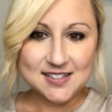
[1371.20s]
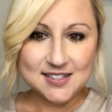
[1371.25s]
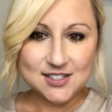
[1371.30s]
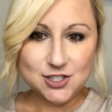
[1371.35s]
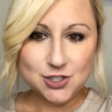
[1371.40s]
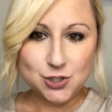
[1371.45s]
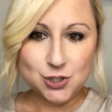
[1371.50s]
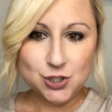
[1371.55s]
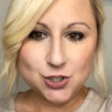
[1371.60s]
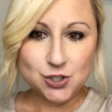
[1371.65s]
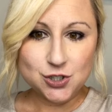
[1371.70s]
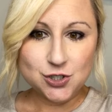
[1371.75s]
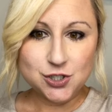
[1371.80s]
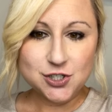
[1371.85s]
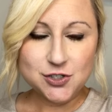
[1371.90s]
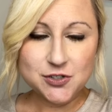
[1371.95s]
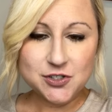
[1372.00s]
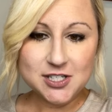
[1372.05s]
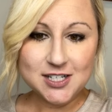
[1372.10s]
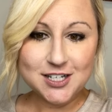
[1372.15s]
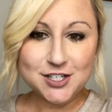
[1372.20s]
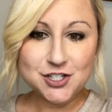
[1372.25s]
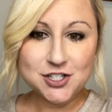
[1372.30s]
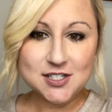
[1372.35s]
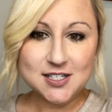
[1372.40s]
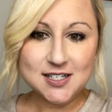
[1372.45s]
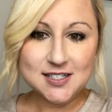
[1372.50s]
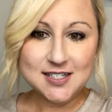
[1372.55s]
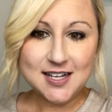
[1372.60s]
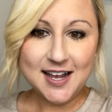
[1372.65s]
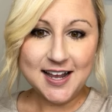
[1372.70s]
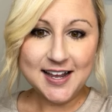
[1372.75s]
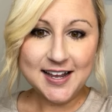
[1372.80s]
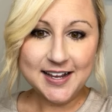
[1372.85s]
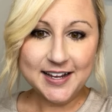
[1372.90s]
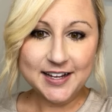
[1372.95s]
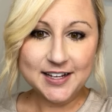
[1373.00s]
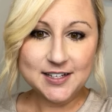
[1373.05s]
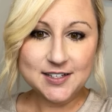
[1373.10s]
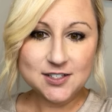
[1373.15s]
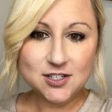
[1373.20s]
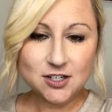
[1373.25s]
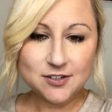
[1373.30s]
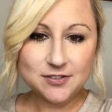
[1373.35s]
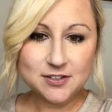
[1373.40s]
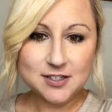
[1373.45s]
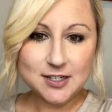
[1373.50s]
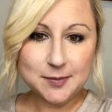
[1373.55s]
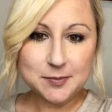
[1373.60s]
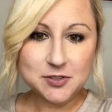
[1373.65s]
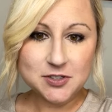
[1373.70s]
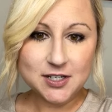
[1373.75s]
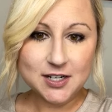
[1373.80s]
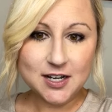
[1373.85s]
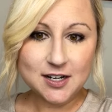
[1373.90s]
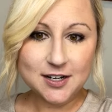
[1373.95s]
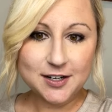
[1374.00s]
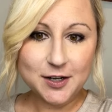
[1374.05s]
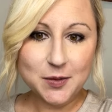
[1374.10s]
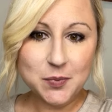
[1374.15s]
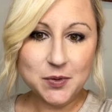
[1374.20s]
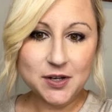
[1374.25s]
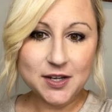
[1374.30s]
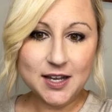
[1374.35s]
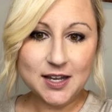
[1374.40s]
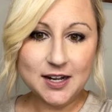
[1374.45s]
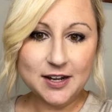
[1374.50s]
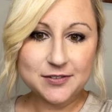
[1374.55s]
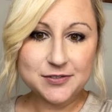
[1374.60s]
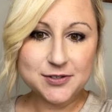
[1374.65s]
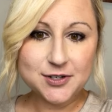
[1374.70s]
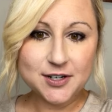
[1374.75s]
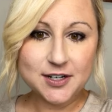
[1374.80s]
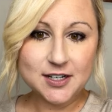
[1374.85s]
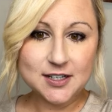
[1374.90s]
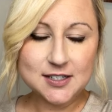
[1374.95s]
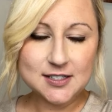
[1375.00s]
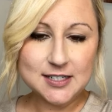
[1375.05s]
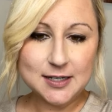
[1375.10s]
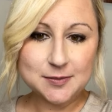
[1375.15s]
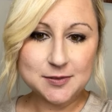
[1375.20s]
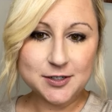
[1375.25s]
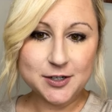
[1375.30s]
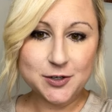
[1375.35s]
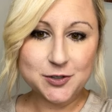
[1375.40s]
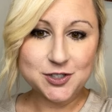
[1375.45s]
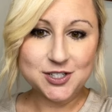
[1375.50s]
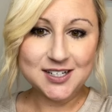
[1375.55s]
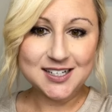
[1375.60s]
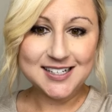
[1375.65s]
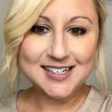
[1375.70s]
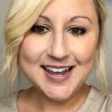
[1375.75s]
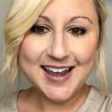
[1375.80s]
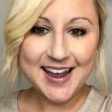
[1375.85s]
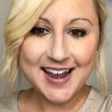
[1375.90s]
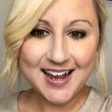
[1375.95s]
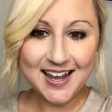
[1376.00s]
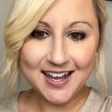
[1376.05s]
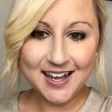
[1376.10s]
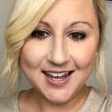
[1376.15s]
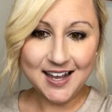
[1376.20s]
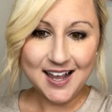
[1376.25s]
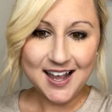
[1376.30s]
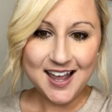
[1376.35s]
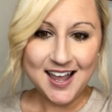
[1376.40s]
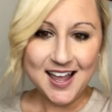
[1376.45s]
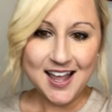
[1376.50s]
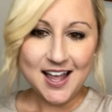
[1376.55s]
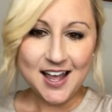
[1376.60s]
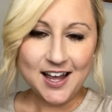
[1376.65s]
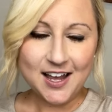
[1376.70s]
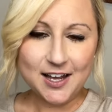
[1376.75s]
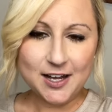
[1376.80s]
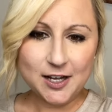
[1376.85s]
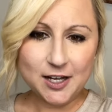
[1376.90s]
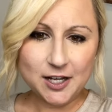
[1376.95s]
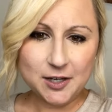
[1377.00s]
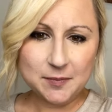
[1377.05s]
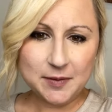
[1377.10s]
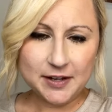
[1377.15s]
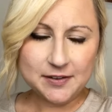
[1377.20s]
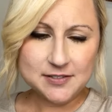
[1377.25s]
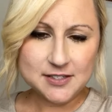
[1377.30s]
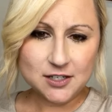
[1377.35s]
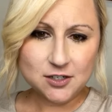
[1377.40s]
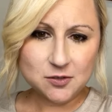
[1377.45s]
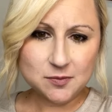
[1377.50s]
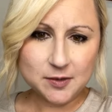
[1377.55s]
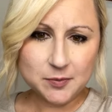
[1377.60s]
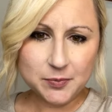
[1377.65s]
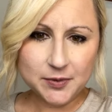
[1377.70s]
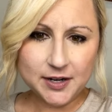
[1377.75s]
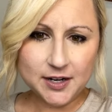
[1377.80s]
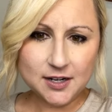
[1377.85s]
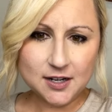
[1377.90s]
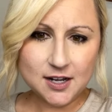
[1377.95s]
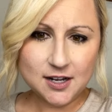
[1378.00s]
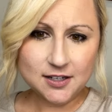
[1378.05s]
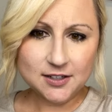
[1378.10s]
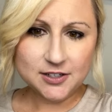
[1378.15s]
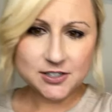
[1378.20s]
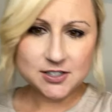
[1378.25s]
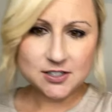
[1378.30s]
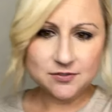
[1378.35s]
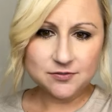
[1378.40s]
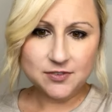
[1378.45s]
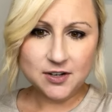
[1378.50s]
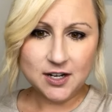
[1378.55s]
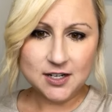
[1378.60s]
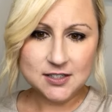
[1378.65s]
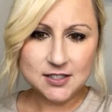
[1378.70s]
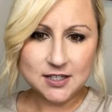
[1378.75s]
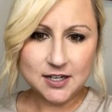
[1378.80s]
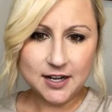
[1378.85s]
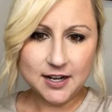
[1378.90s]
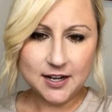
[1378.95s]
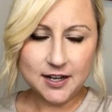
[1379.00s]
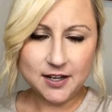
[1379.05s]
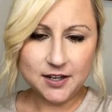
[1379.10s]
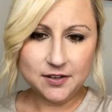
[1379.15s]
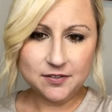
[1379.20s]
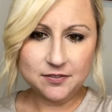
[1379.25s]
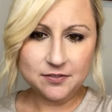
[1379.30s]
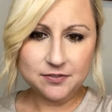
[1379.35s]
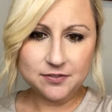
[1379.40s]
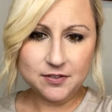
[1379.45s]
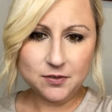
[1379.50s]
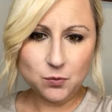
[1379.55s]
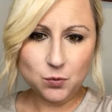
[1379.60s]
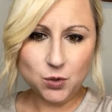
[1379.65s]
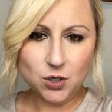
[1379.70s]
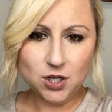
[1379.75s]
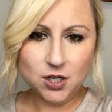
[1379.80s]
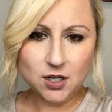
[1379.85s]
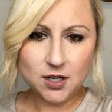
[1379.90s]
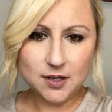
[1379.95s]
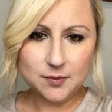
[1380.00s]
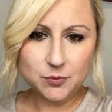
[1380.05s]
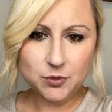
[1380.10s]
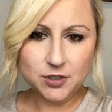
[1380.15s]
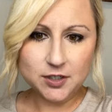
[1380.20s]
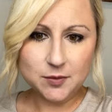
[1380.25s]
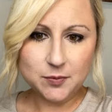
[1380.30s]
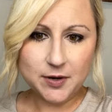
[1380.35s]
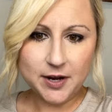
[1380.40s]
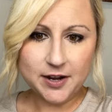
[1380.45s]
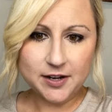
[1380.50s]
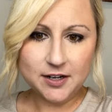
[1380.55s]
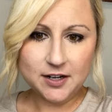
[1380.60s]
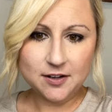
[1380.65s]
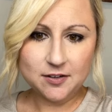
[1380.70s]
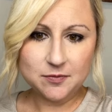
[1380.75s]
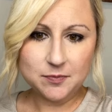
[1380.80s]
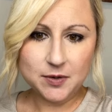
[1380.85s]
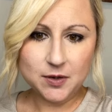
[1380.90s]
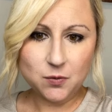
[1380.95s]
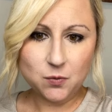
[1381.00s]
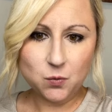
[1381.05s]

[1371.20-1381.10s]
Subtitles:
Takesha says, hi, sorry for the typos. I got HoneyBook and have started the steps in coaching. Yay! I have settled my brand colors and fonts and have work I'm really proud of, but